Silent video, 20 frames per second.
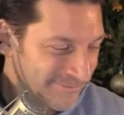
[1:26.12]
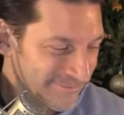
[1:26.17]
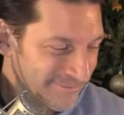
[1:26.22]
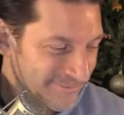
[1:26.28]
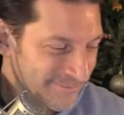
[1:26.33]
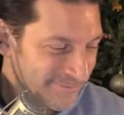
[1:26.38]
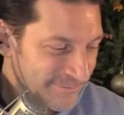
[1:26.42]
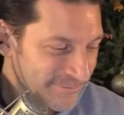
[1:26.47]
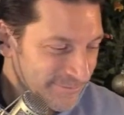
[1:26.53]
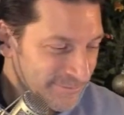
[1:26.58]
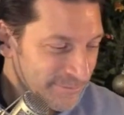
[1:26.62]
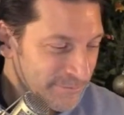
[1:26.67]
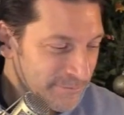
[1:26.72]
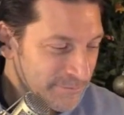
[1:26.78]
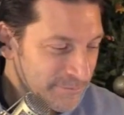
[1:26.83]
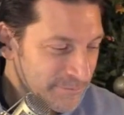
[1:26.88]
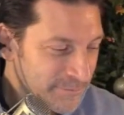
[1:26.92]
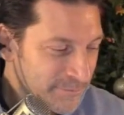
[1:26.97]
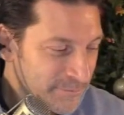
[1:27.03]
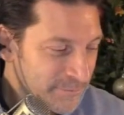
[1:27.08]

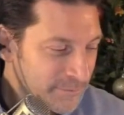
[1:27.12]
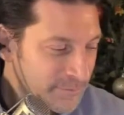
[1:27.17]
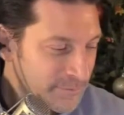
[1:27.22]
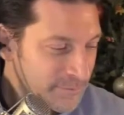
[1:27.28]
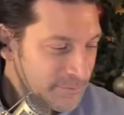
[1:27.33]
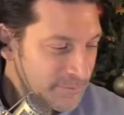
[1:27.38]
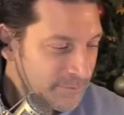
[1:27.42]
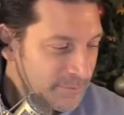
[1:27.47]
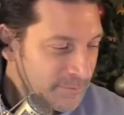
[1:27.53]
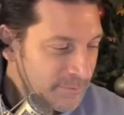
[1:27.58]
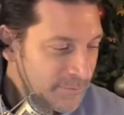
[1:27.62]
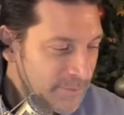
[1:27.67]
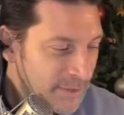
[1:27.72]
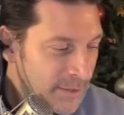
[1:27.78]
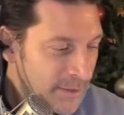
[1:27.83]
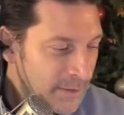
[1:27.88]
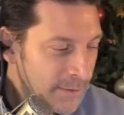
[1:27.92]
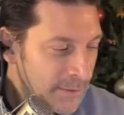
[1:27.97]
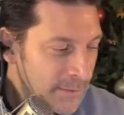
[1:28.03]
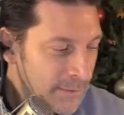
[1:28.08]

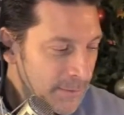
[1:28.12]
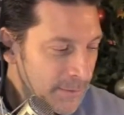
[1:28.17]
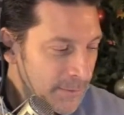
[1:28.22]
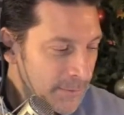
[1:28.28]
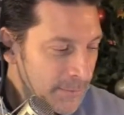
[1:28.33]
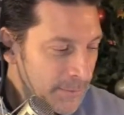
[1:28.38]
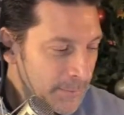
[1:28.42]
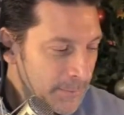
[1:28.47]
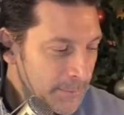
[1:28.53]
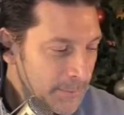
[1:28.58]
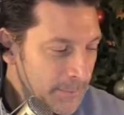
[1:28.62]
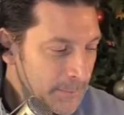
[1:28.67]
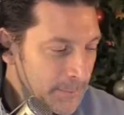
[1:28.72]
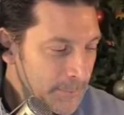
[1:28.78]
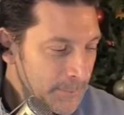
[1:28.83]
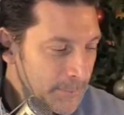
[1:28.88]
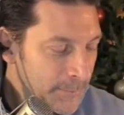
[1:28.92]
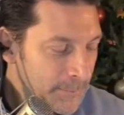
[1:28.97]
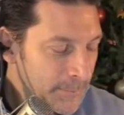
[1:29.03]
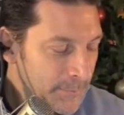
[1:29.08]

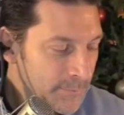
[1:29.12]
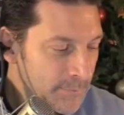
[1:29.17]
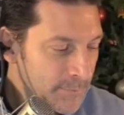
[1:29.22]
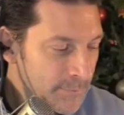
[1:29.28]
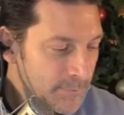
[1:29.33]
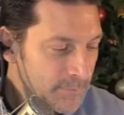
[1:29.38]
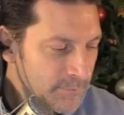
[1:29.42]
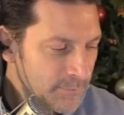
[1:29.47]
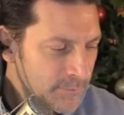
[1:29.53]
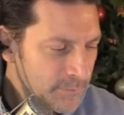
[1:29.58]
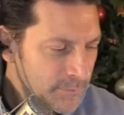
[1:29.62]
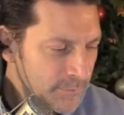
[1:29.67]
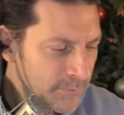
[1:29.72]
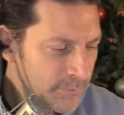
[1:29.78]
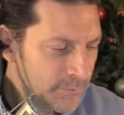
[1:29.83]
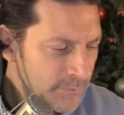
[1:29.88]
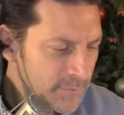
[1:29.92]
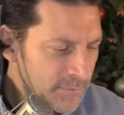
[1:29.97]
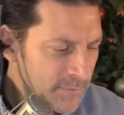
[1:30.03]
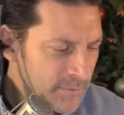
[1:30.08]

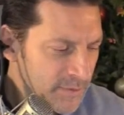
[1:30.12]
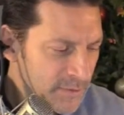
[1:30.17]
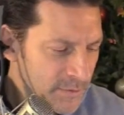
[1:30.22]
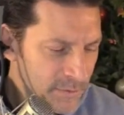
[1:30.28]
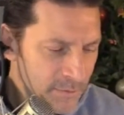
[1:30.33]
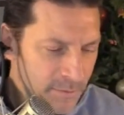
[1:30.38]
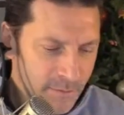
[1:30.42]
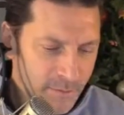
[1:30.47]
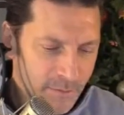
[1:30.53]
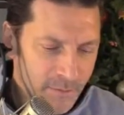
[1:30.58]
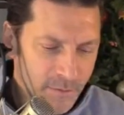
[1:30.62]
This person isn't speaking.